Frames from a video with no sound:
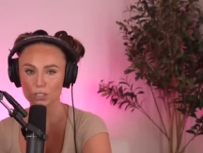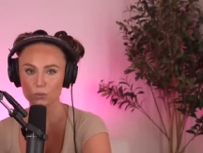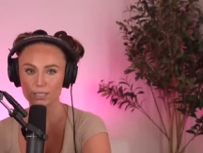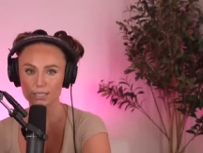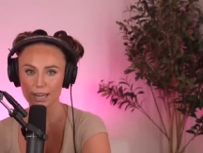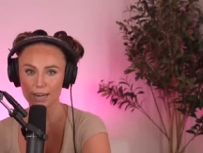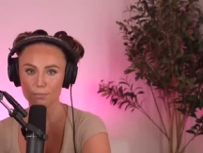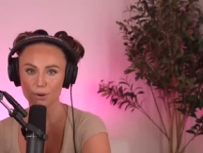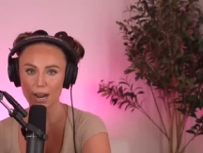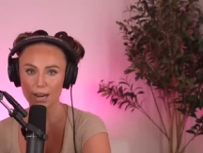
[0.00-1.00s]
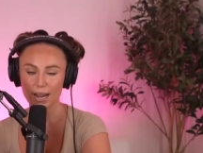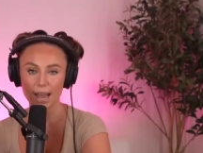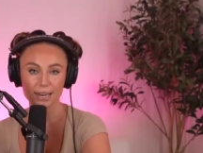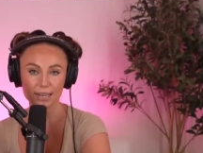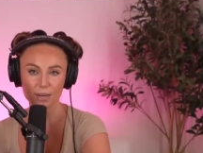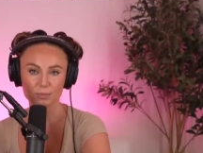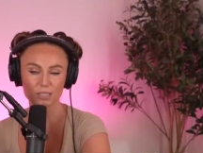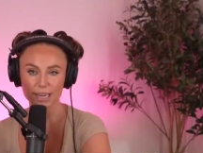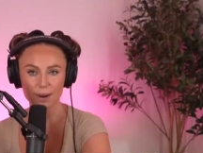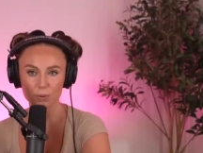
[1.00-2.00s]
between Danette and Brad ended up
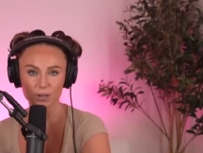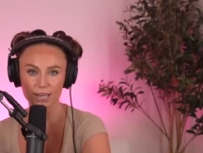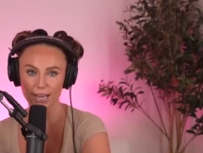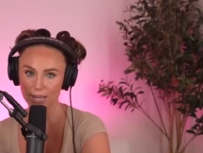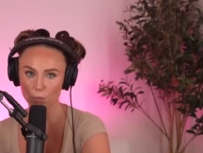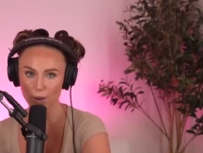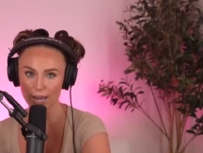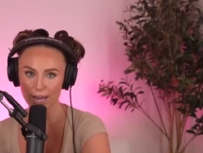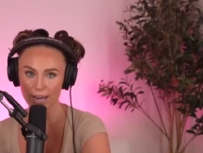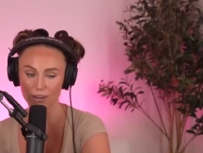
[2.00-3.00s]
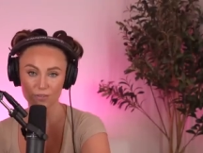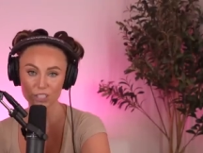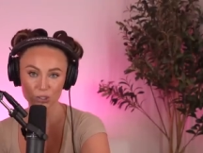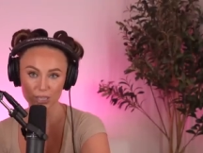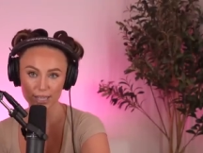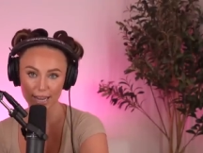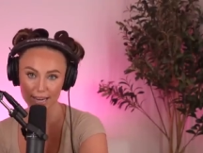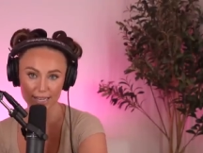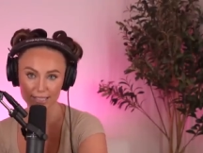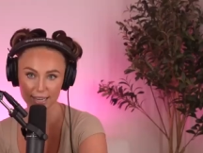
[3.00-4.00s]
souring anyway, and eventually,
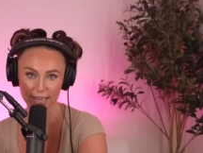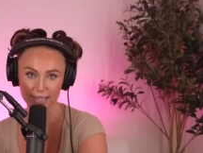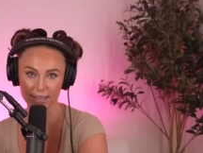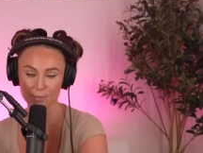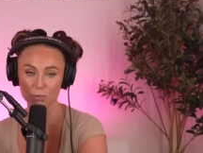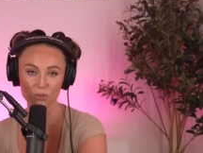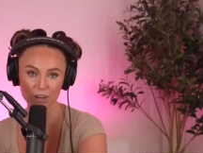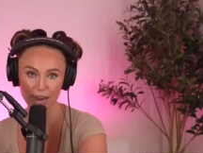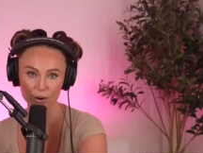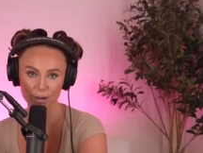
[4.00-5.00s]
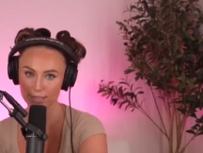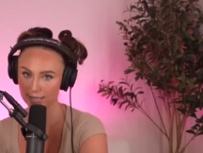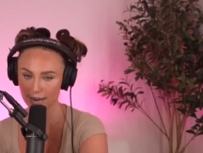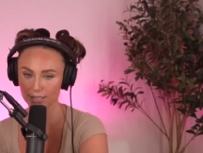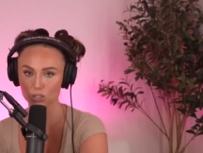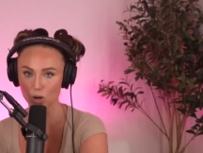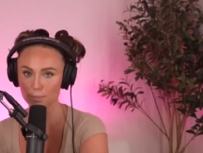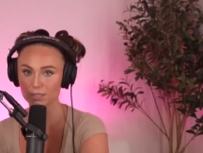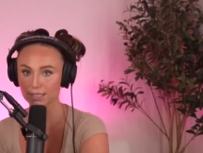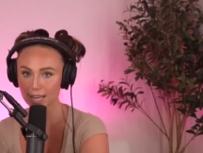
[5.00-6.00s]
like I said, they moved out and Danette
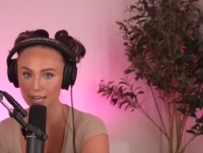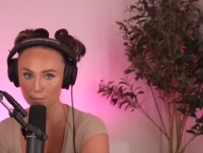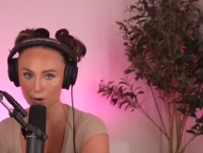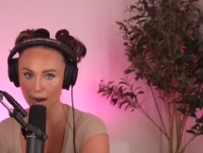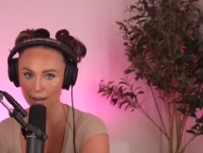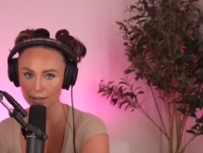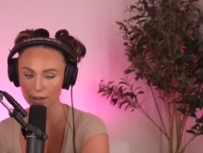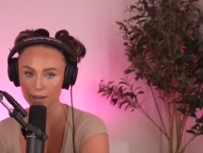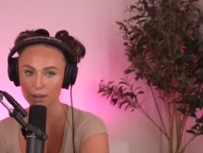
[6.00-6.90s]
stopped seeing Brad.